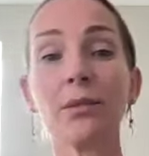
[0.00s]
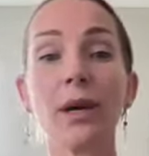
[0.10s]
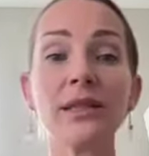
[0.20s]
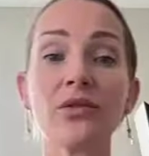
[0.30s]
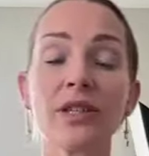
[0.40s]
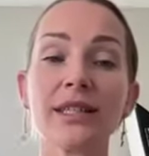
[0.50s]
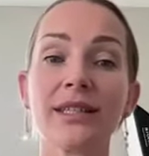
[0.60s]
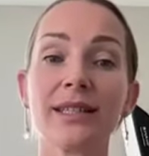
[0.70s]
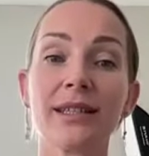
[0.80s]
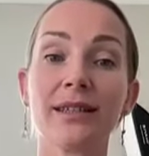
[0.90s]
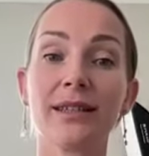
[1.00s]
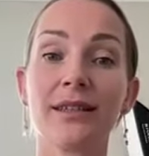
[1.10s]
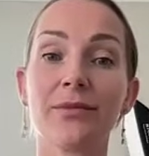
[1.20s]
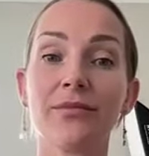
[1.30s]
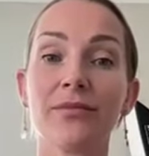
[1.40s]
mantras,
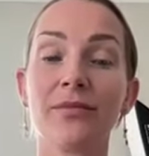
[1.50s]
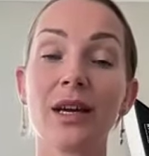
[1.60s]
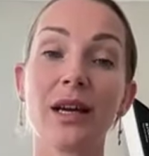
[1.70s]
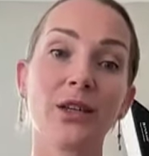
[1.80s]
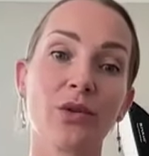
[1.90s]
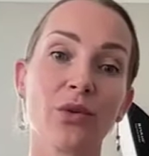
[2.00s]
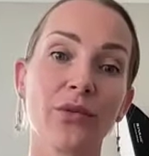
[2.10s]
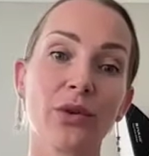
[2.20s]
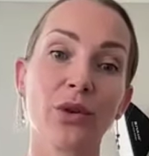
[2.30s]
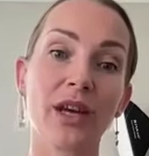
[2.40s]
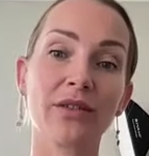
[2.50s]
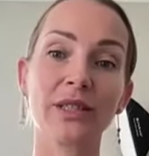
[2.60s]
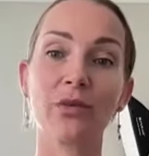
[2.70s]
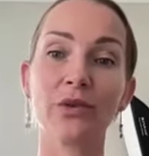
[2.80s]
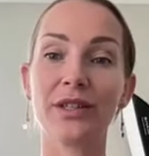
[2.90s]
I don't know if you have
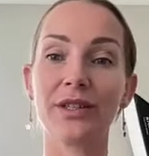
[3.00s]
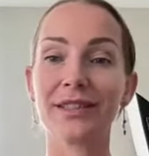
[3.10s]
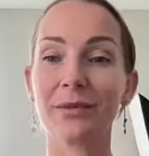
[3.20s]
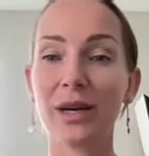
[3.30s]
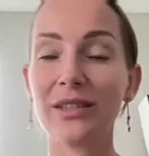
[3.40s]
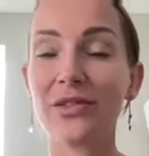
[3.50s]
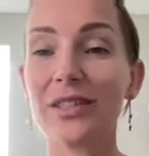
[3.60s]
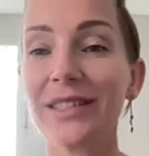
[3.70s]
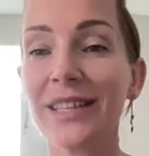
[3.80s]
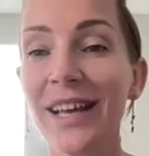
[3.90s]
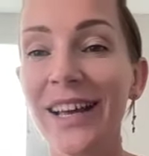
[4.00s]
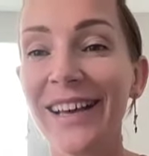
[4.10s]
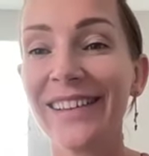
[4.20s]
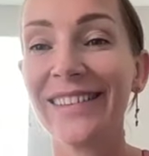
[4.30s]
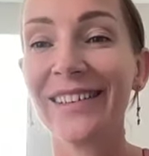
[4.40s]
experience in mantras.
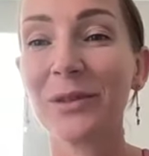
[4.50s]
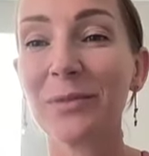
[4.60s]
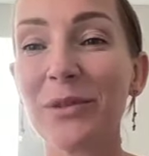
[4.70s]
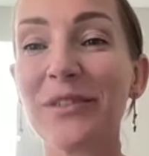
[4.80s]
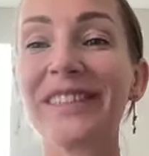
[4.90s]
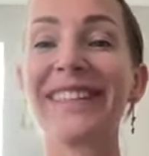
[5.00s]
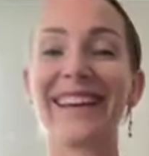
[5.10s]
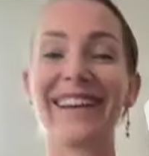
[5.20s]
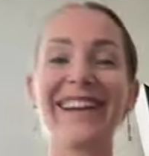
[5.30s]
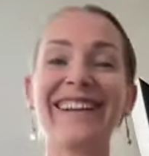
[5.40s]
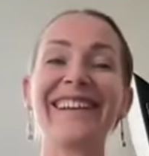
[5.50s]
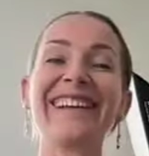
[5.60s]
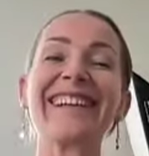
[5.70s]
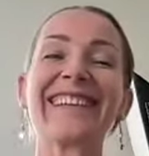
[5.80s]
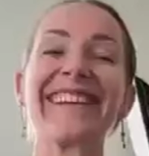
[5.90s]
That was perfect. Yeah,
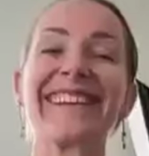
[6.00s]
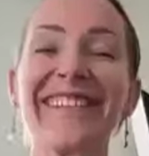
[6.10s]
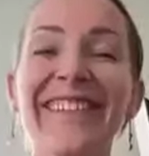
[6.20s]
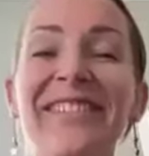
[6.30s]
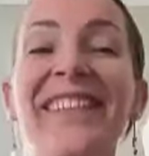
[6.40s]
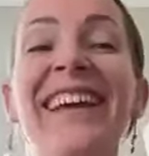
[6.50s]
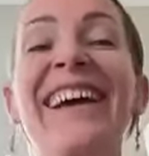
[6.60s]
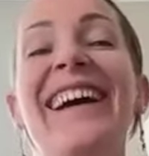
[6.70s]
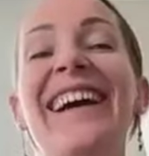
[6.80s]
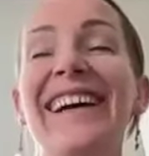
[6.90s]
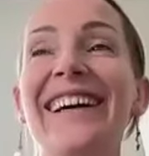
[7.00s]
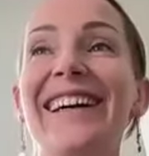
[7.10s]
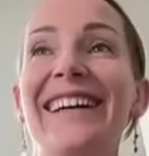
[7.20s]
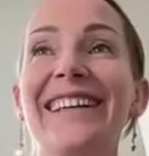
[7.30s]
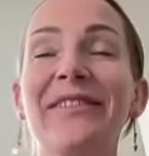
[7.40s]
thank you.
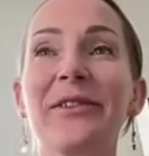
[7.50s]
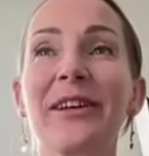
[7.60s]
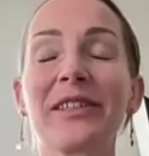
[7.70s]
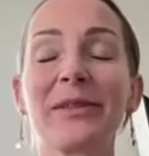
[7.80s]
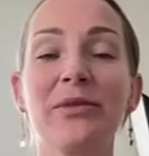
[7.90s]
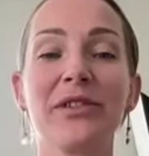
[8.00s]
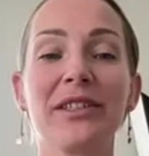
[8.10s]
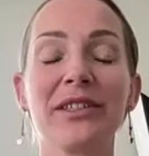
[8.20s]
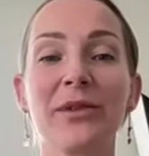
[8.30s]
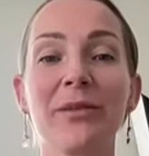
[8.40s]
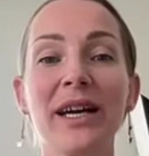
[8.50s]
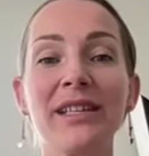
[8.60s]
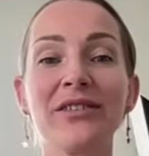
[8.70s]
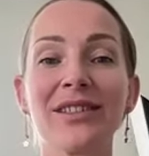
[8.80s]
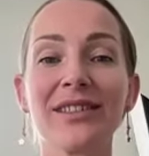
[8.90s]
If you have experience with
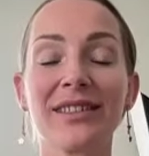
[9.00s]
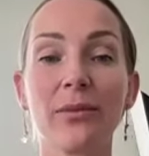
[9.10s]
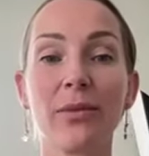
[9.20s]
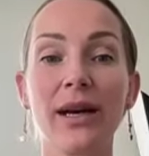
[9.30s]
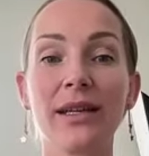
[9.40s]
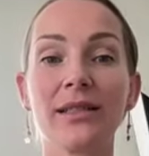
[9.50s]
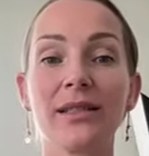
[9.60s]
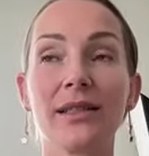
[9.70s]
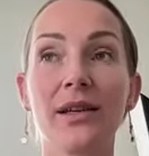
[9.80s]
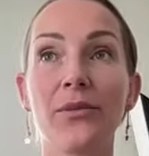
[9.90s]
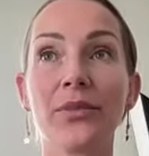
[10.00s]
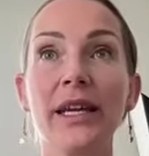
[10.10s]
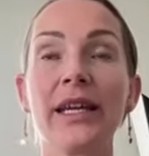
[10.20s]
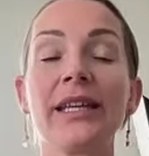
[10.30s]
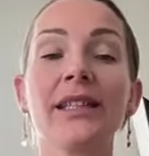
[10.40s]
mantras, but
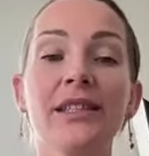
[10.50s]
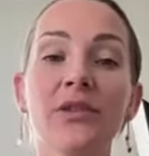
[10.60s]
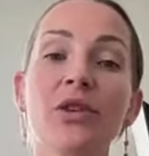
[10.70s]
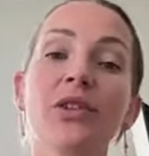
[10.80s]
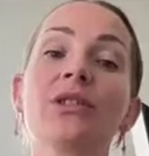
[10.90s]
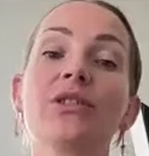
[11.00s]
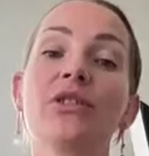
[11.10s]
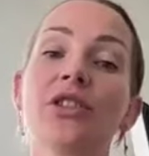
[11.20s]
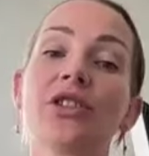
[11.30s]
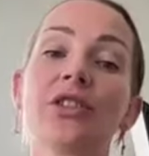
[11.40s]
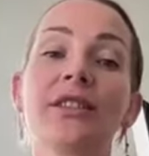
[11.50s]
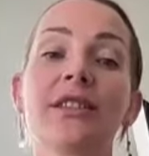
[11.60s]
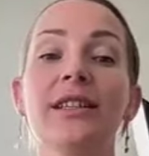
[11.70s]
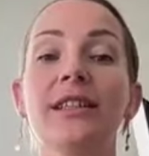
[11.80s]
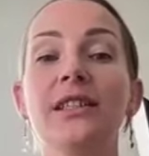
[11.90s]
in different traditions,
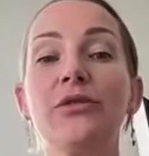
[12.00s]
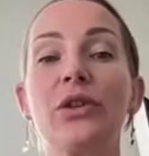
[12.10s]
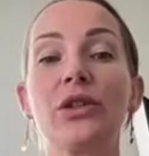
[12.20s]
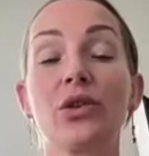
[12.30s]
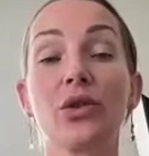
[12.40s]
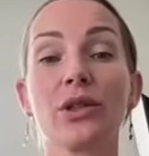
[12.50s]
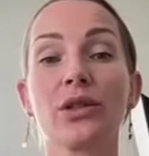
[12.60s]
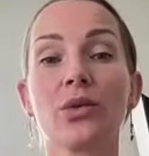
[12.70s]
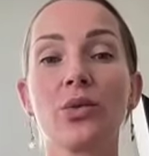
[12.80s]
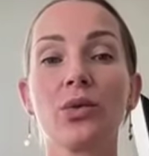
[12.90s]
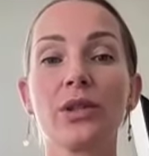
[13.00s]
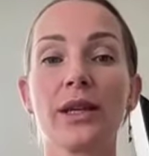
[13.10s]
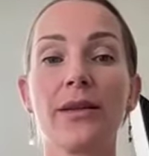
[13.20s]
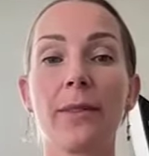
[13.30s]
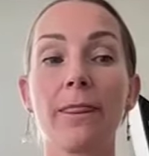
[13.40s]
in different yoga schools,
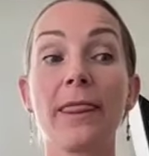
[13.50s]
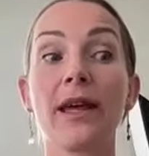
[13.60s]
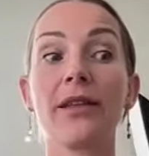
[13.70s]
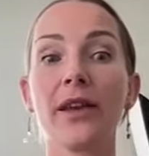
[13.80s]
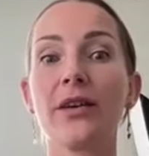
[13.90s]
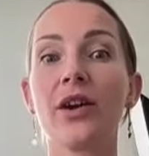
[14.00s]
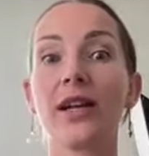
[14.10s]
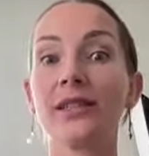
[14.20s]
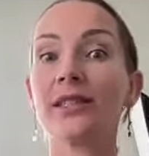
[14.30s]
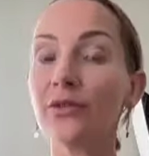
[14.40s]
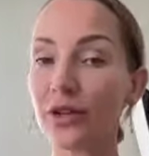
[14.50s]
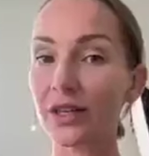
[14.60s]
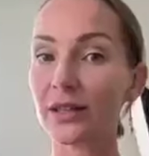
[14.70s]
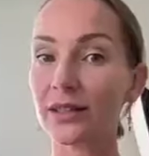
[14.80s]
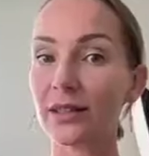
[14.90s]
there are
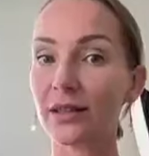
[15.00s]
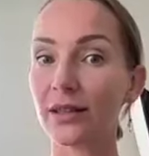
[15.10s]
different